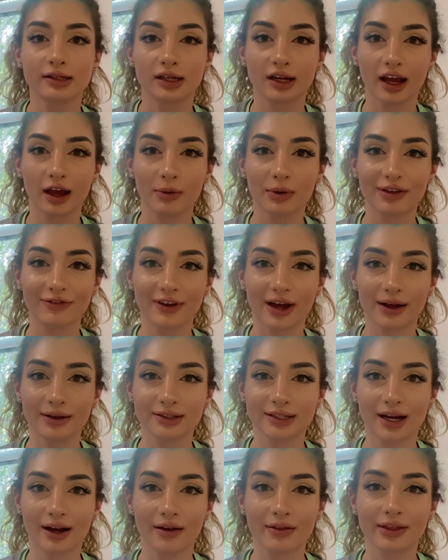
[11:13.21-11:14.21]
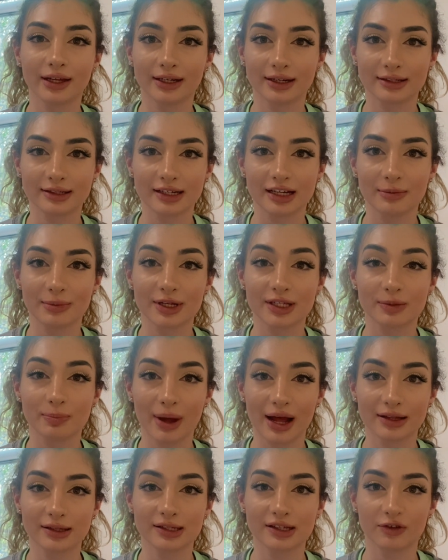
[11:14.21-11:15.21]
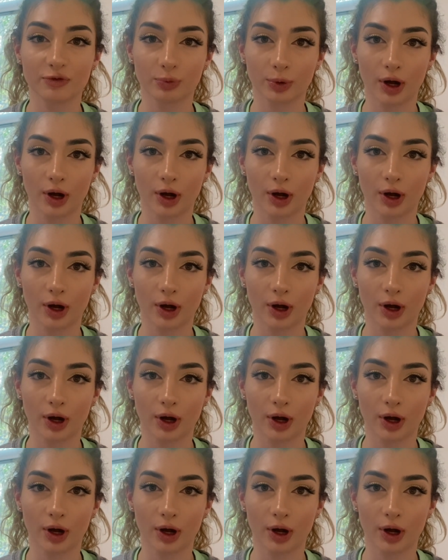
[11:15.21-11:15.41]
Today we found out that Adib is pensive